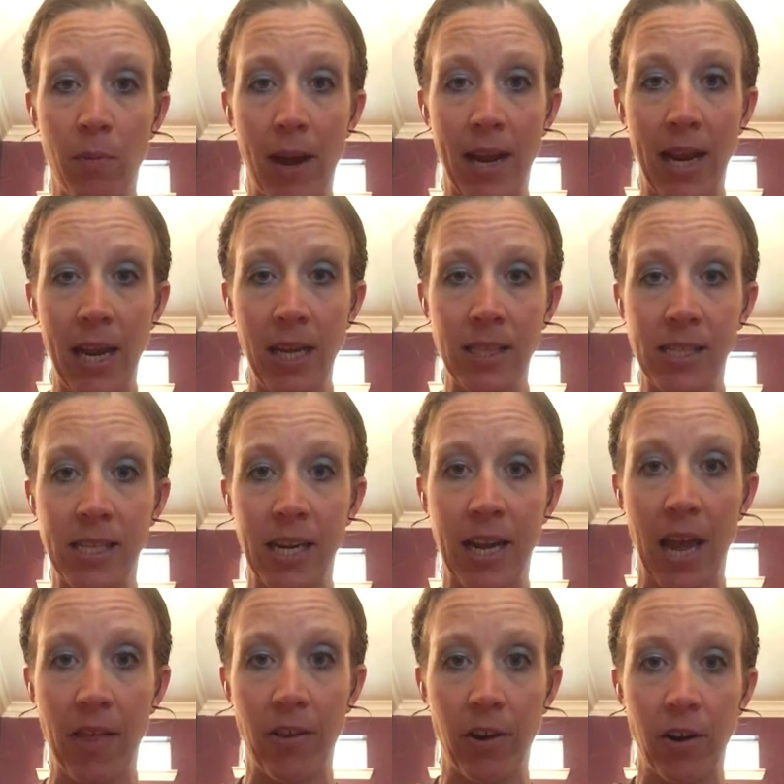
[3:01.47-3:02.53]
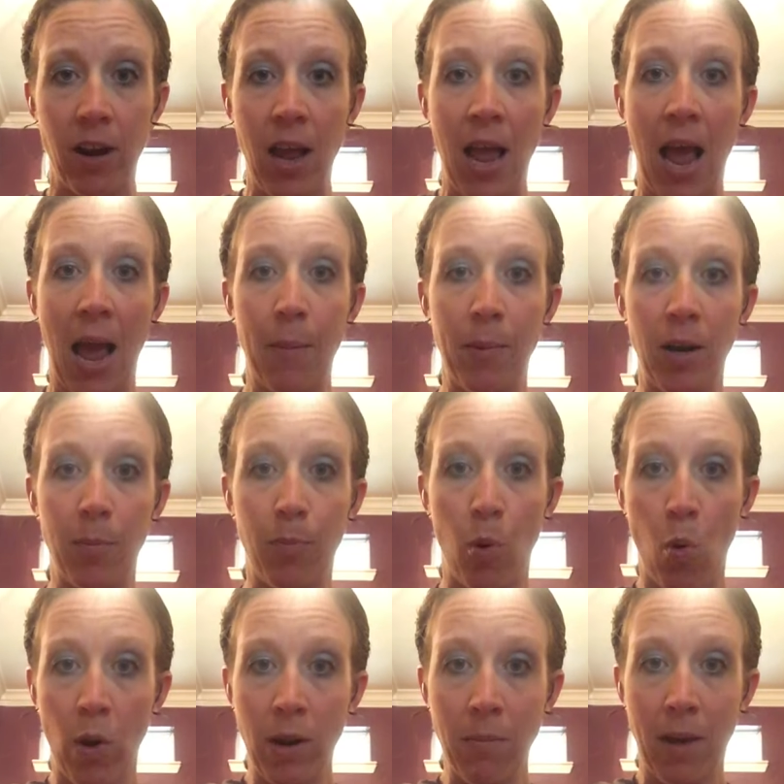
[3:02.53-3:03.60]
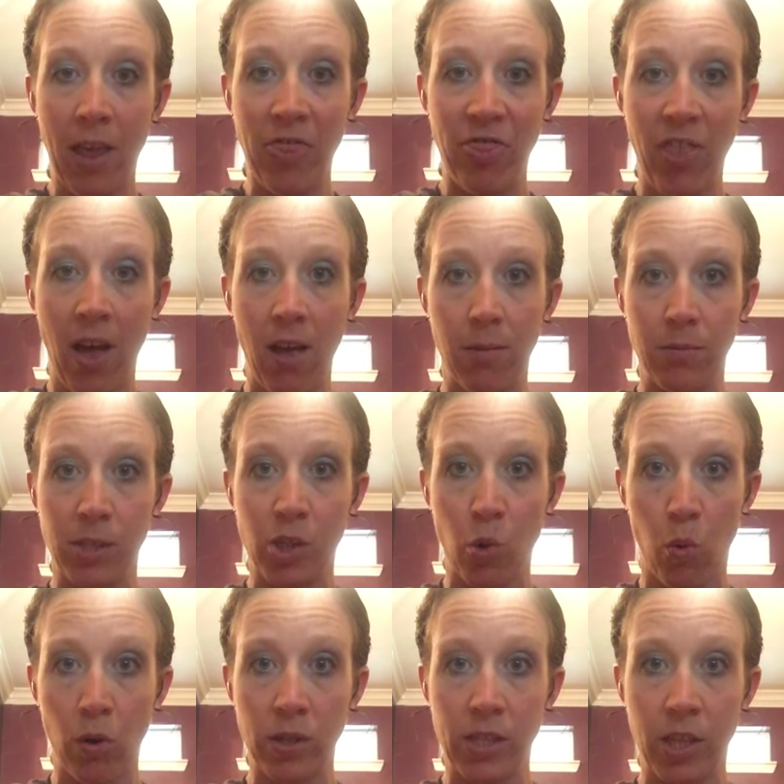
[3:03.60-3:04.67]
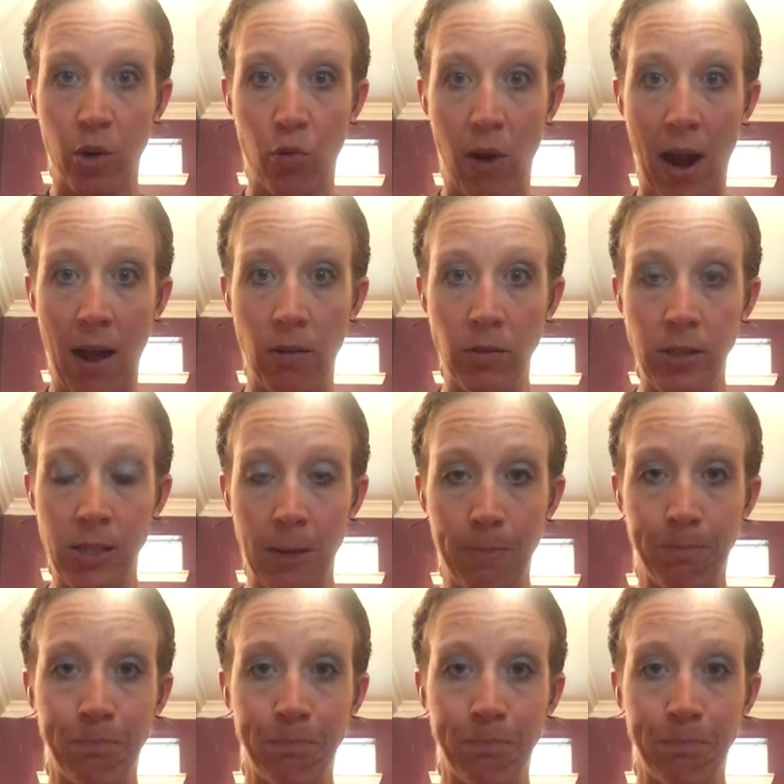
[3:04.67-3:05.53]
my hands together, I'm going to point my thumbs towards the ground.